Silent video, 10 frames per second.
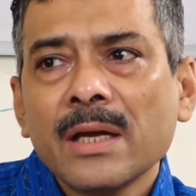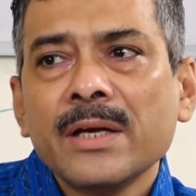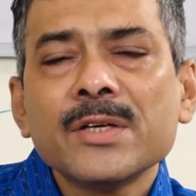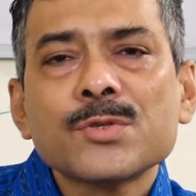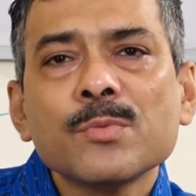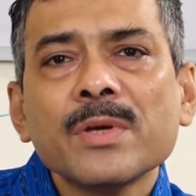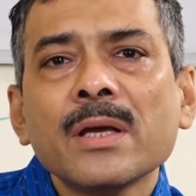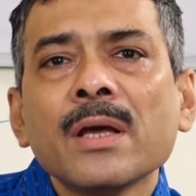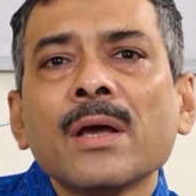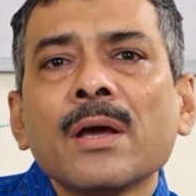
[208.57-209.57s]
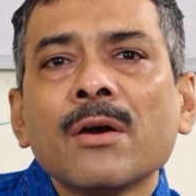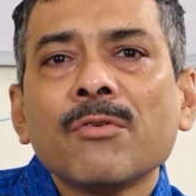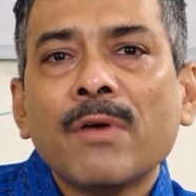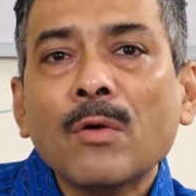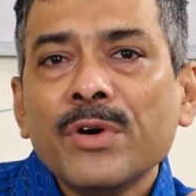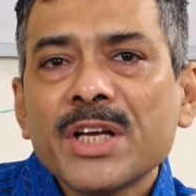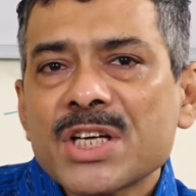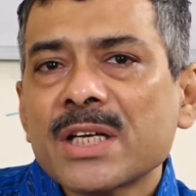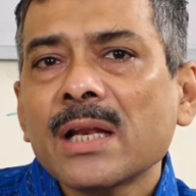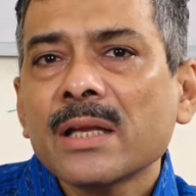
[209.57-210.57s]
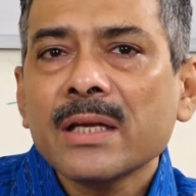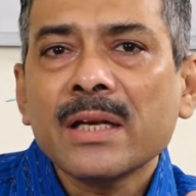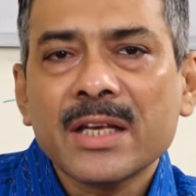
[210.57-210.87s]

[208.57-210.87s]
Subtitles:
needs to be foundational in